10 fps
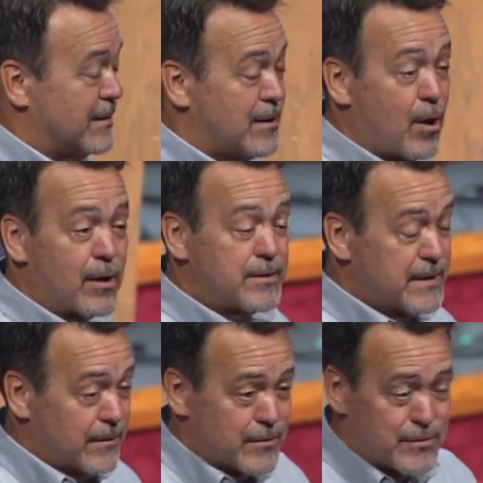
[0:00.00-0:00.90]
Car
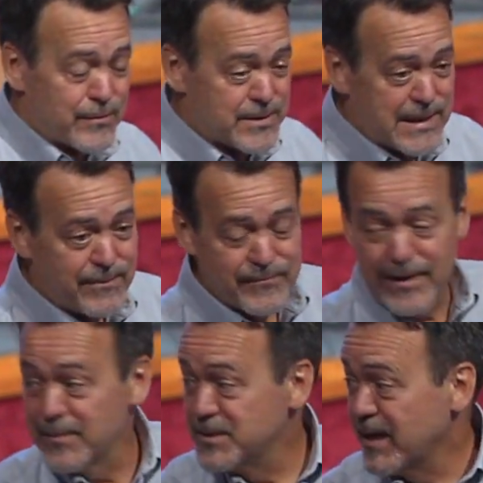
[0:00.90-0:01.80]
dealers are in the same
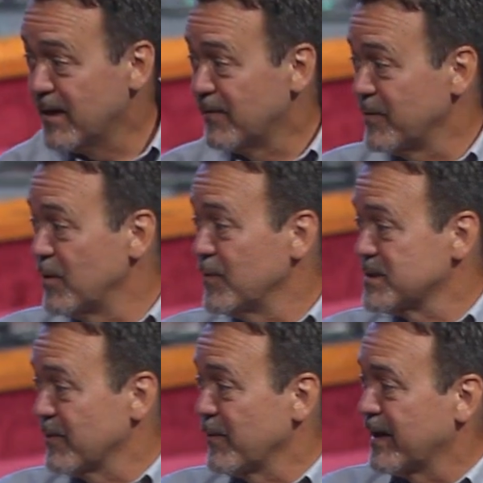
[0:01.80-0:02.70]
environment. Jay, I don't know if you knew
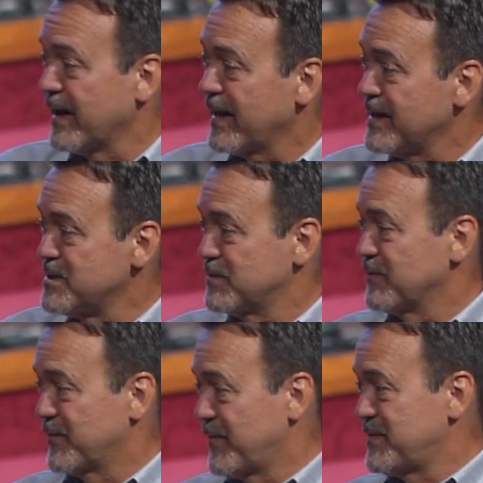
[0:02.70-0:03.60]
this, I ran an ad agency for
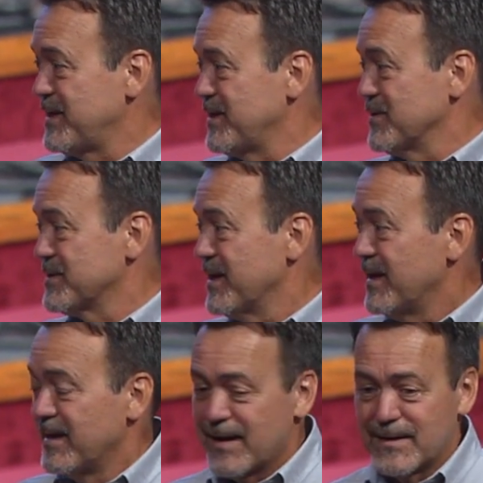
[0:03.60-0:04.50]
15 years.
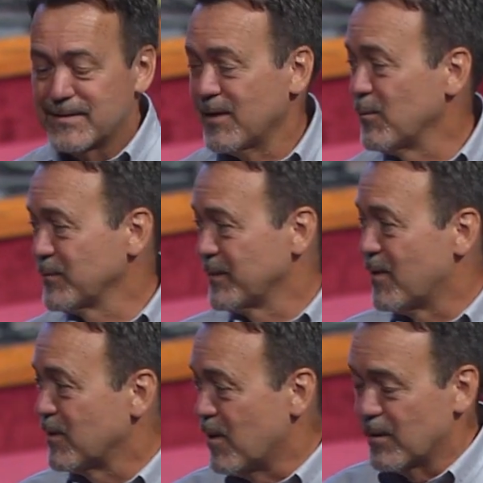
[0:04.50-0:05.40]
I worked with
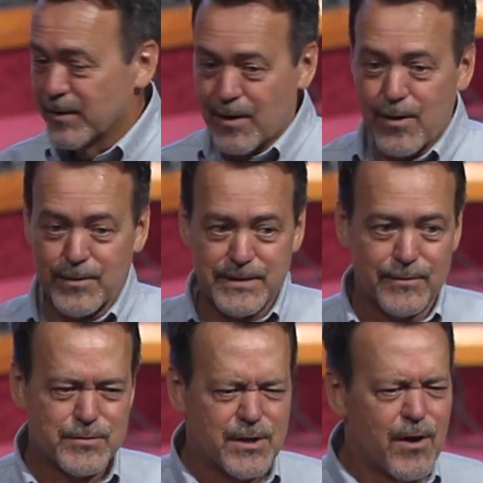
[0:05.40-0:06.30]
all car
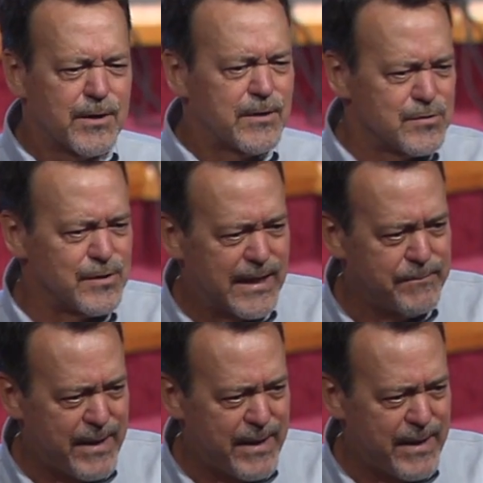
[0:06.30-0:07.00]
dealers, and car dealers are like